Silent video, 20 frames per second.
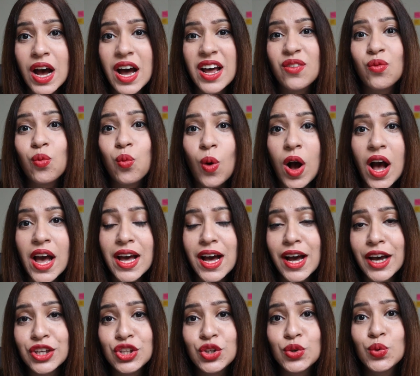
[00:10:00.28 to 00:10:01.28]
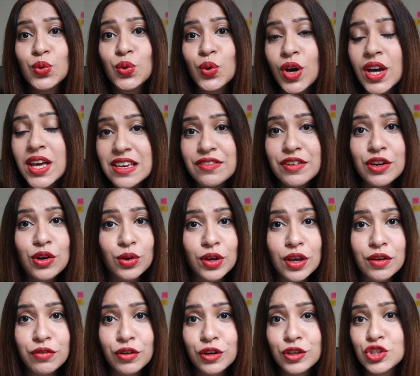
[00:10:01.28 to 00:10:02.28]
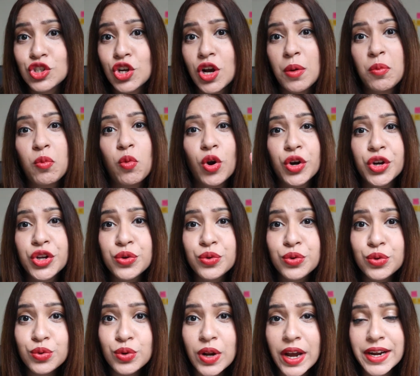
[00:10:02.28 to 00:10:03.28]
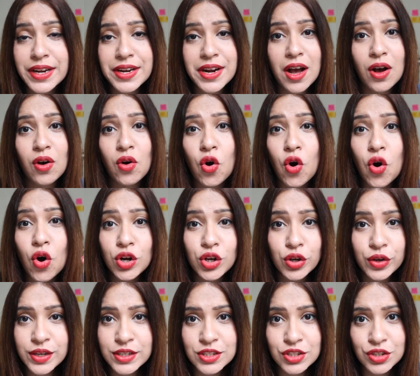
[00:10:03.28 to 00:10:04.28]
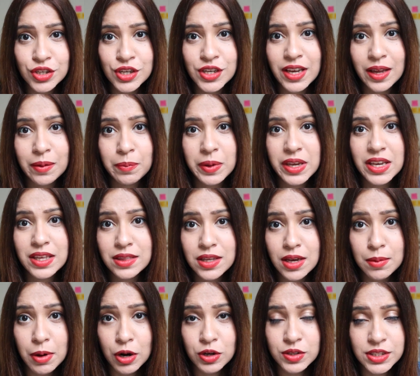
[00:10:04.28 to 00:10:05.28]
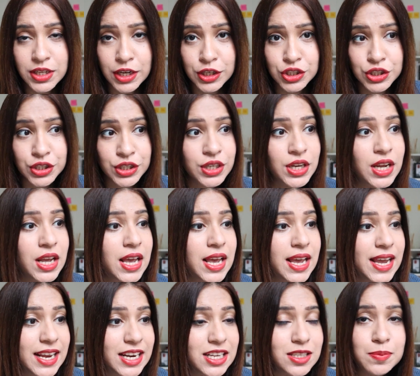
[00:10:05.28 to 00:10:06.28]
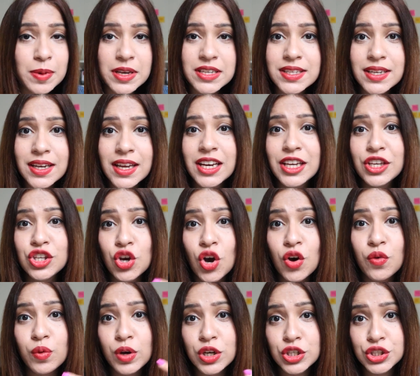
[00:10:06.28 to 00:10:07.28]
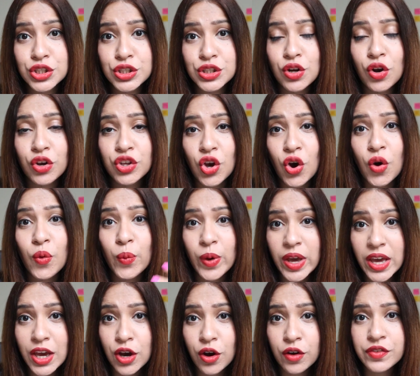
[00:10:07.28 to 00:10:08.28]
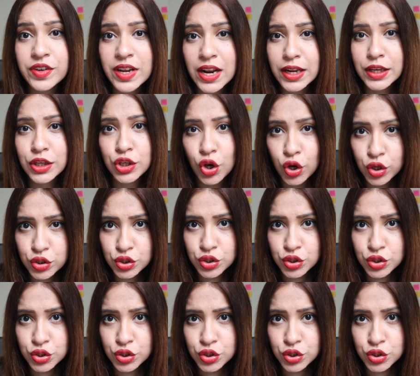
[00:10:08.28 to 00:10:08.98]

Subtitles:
done, why are you even looking for a job, what do you do right now? All your history can be in the about section. It is basically your version or your way of telling your